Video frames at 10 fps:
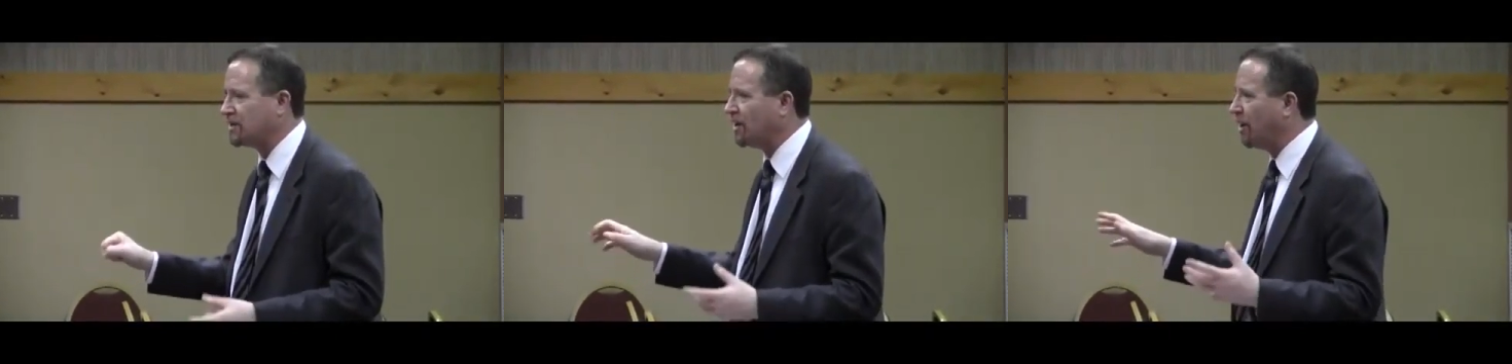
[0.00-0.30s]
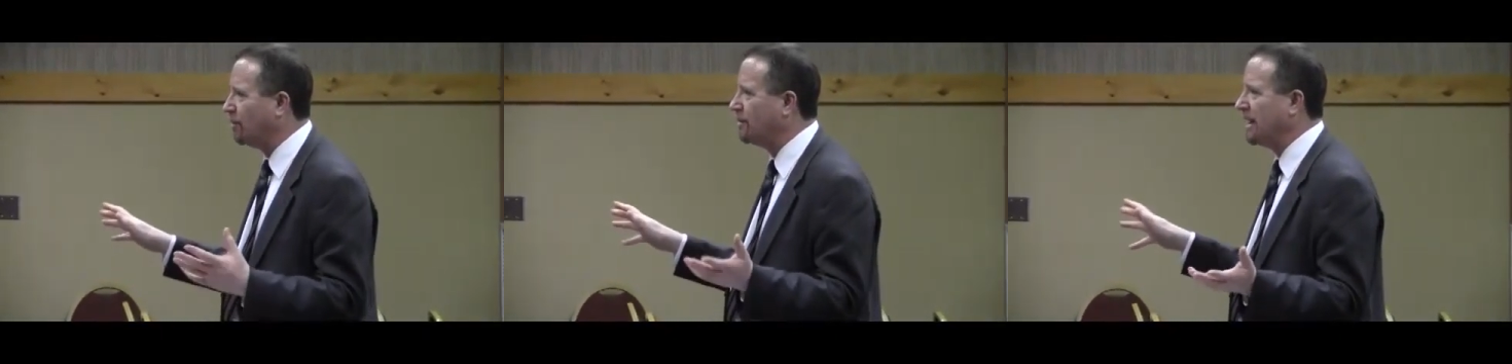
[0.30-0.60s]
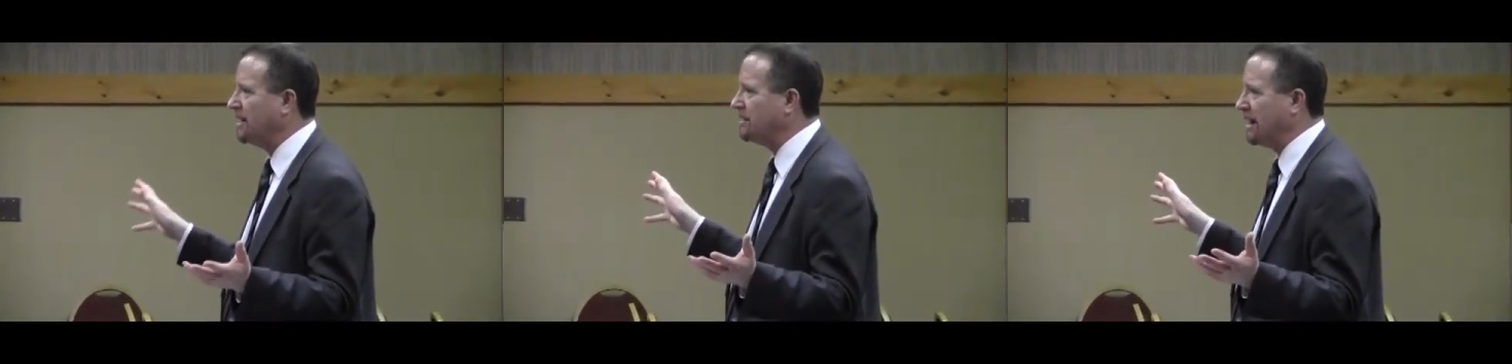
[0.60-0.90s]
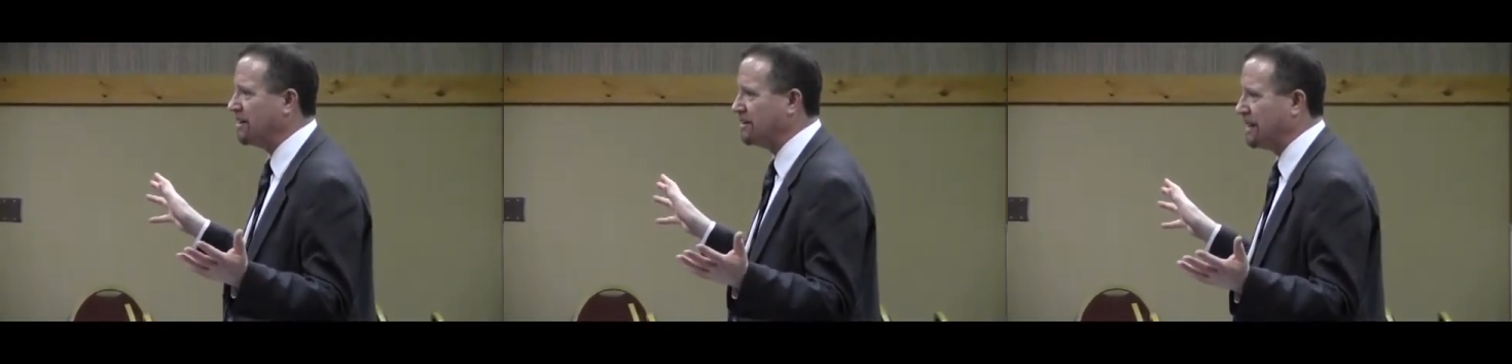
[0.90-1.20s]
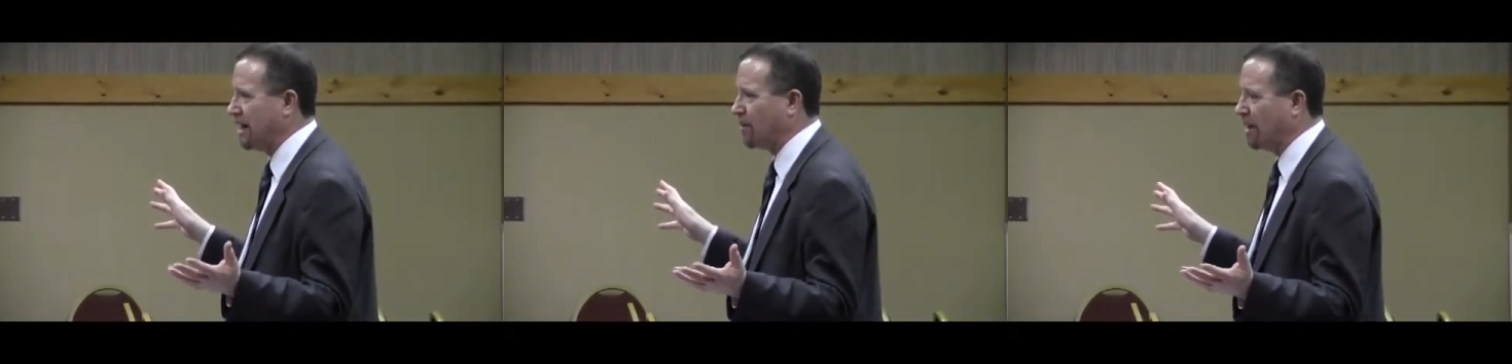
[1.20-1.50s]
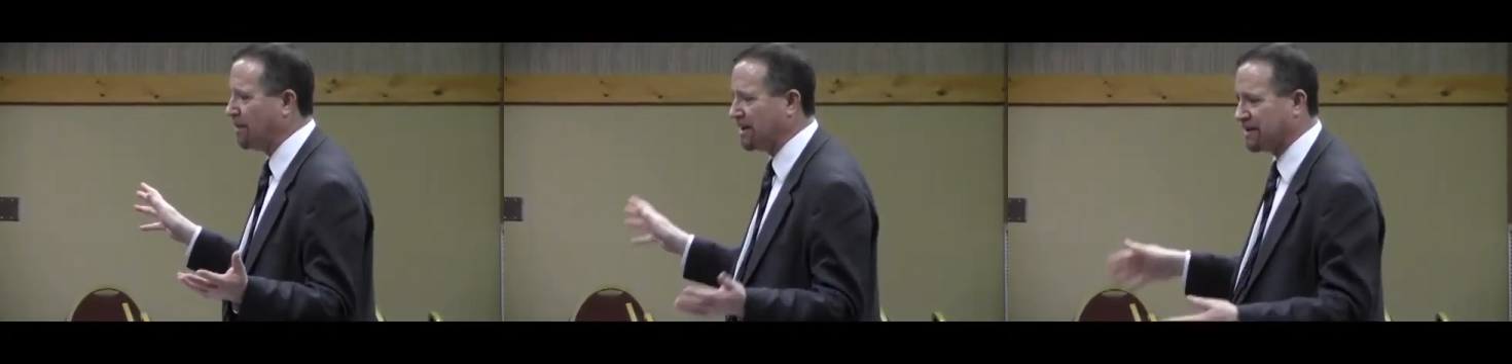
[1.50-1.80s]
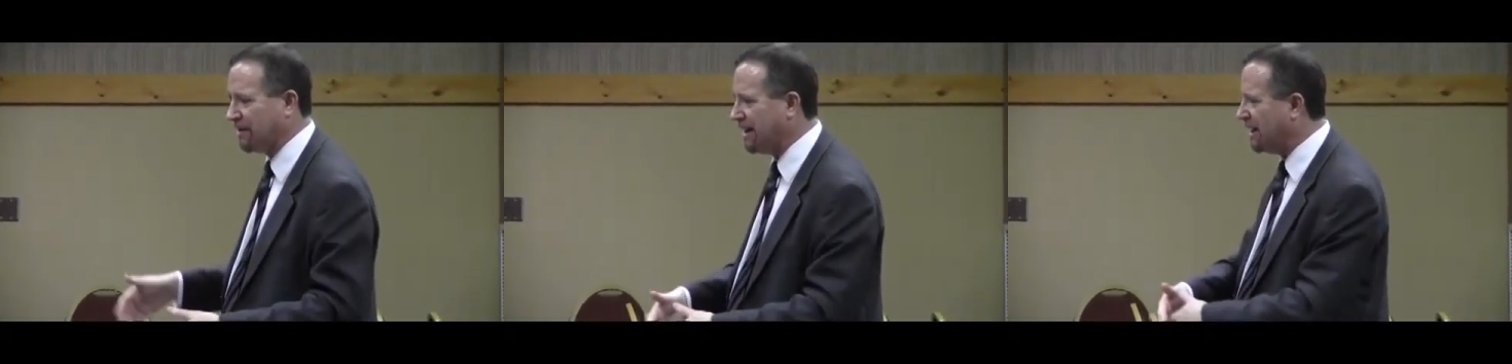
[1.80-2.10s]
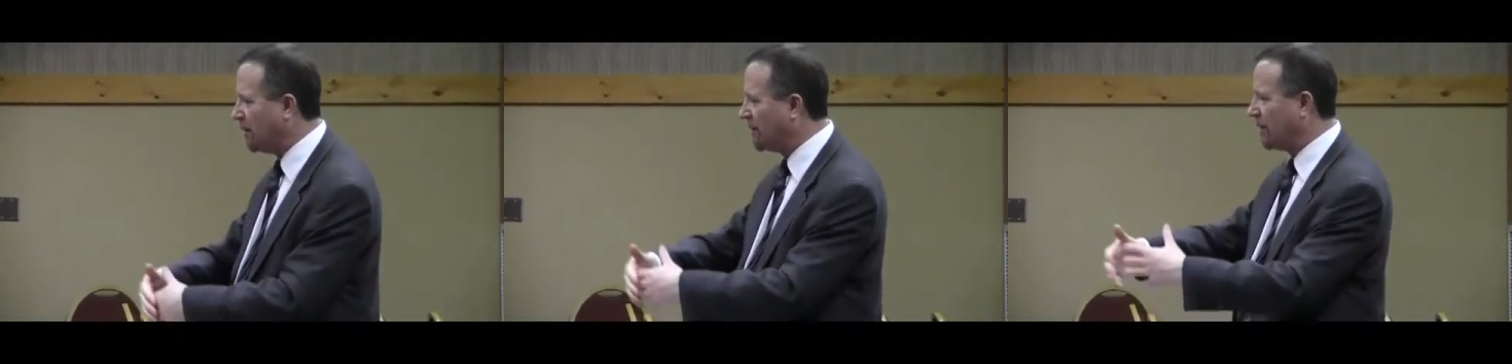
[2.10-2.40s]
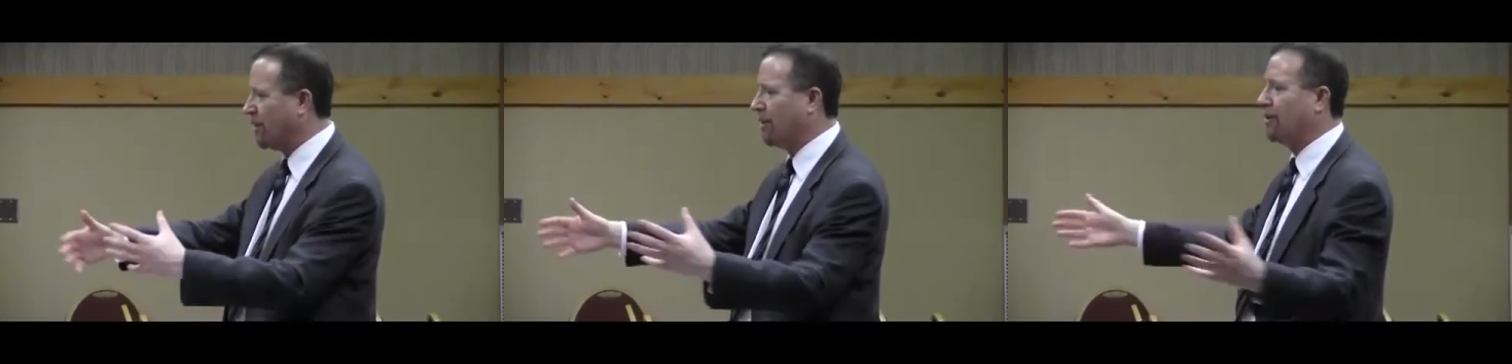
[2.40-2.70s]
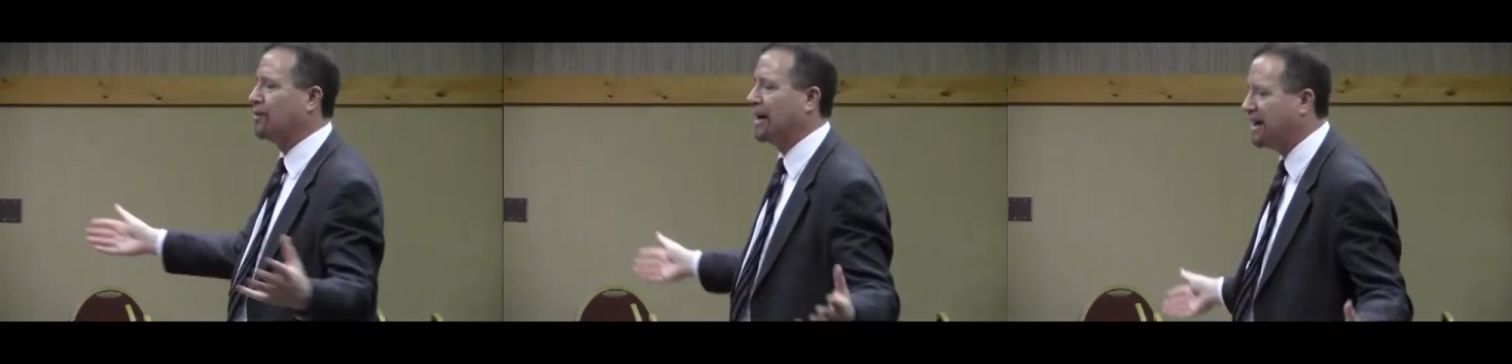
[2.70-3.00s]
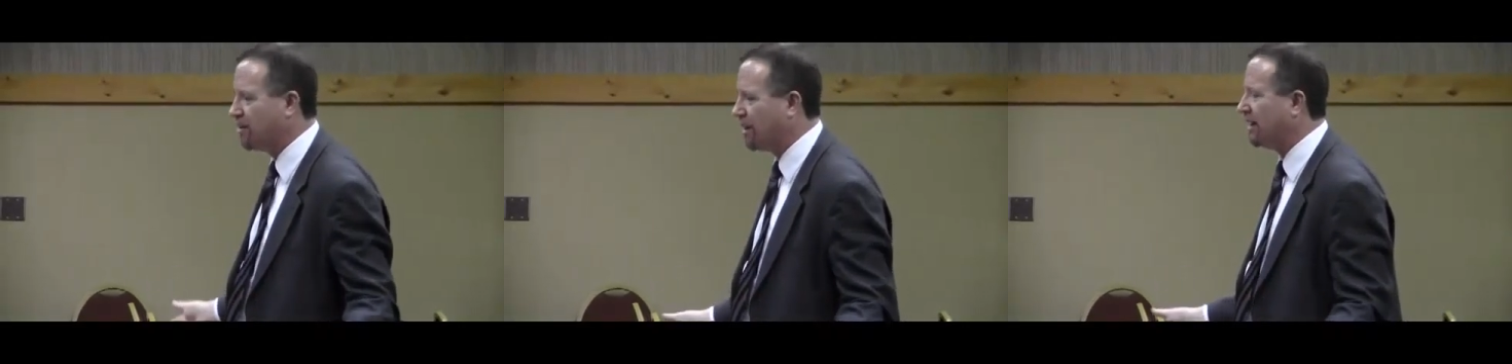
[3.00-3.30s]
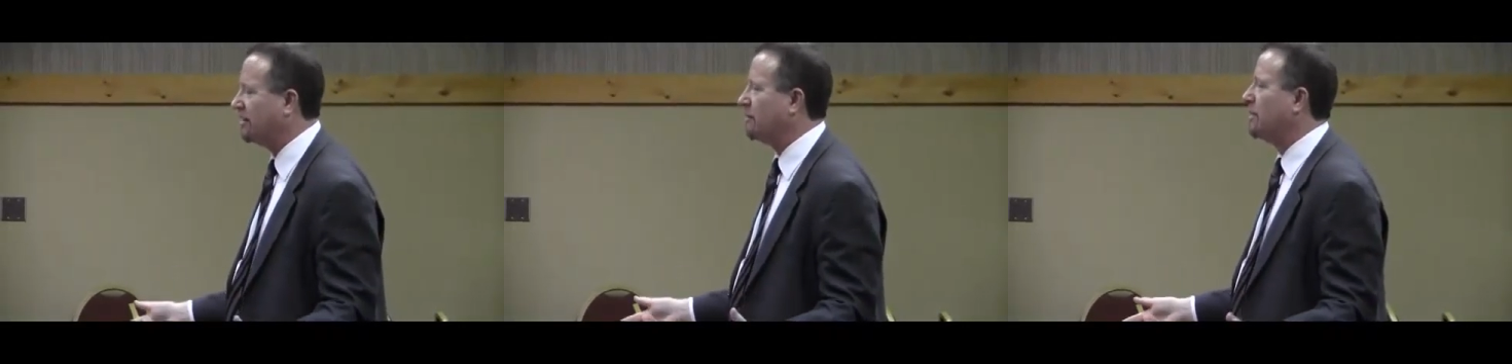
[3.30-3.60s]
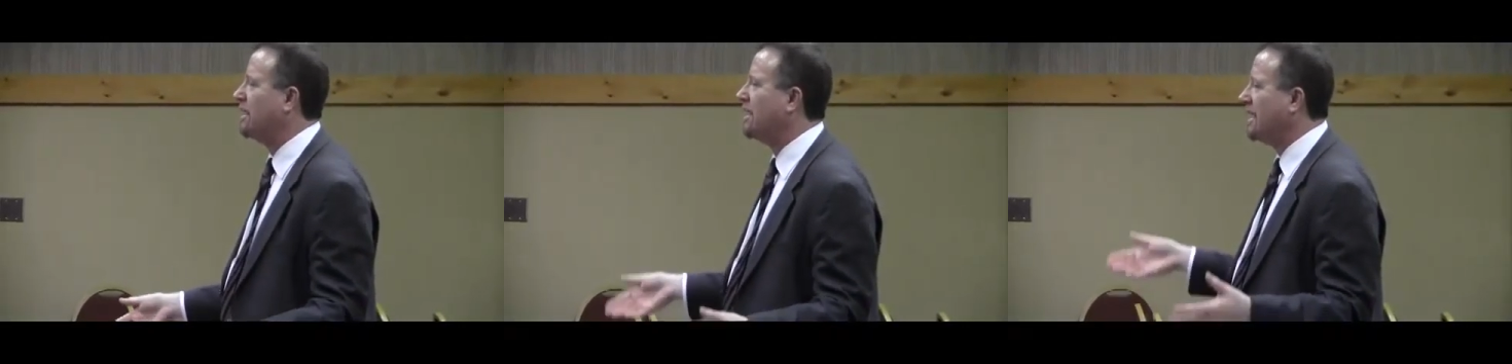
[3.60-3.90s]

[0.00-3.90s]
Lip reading: So in Delaware and Pennsylvania, I went through a whole training curriculum.